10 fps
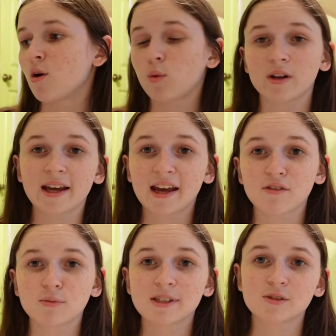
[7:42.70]
Will I
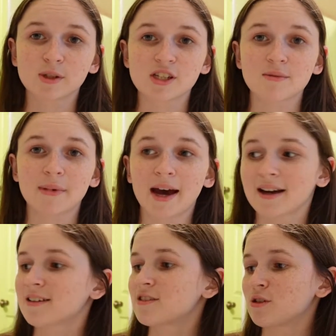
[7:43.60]
ever be switching
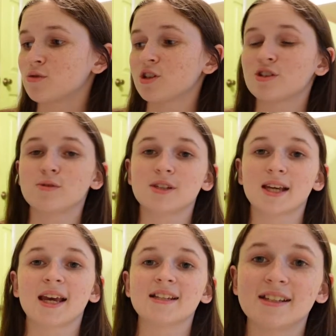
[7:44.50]
back to just using
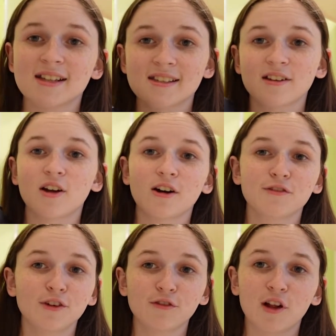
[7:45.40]
a DSLR
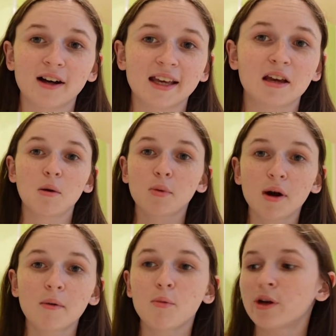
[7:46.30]
for vlogging?
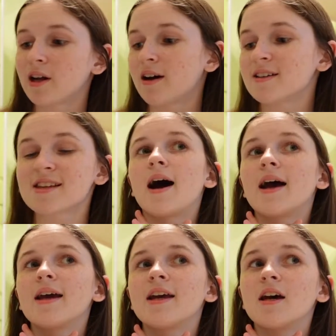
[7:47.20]
Probably not.
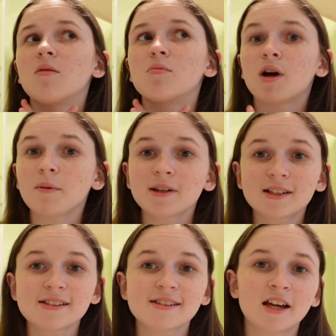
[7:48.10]
I am probably going
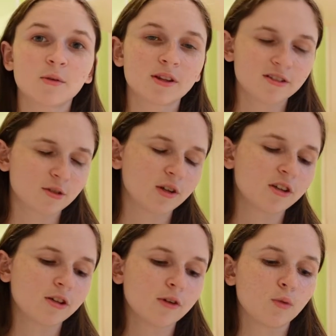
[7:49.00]
to stick with the Sony
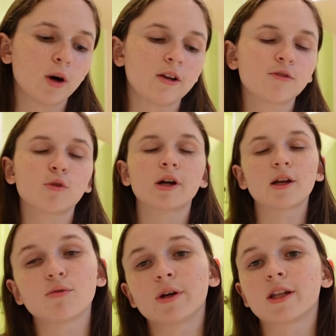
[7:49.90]
ZV-1 for
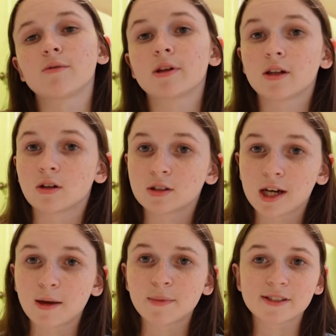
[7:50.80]
a really long
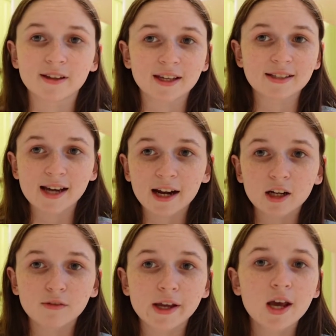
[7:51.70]
time until I get tired
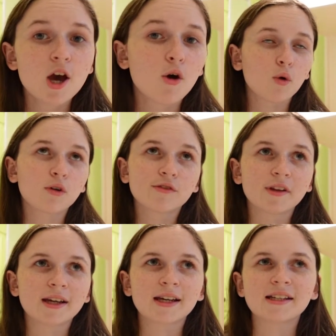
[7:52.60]
of it or feel
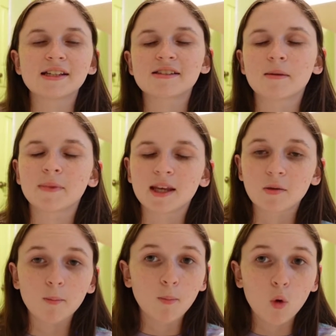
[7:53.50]
like I need something
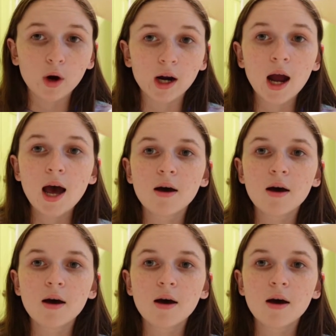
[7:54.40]
more.